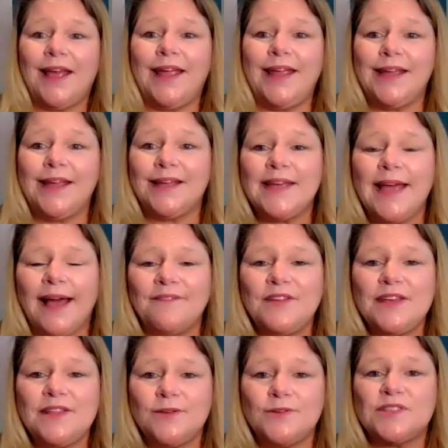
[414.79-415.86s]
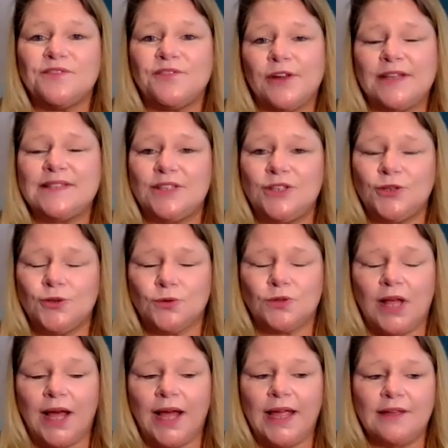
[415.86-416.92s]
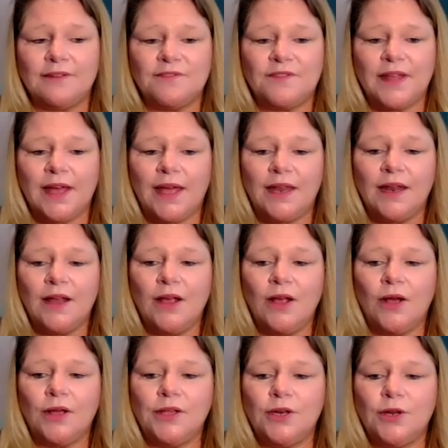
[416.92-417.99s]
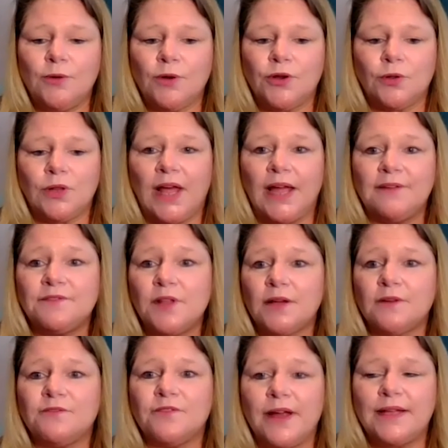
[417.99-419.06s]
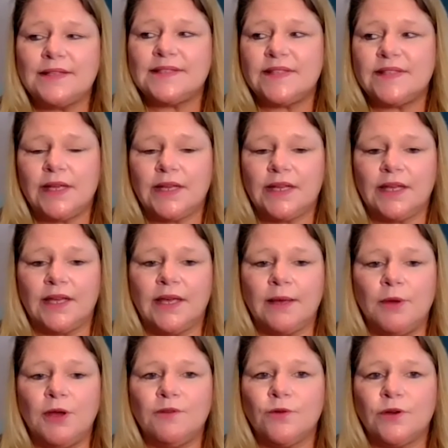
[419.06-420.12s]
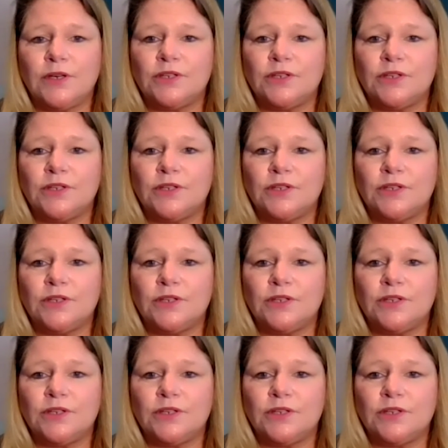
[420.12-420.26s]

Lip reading: And having those friends in your life that or your lifelong friends that can come over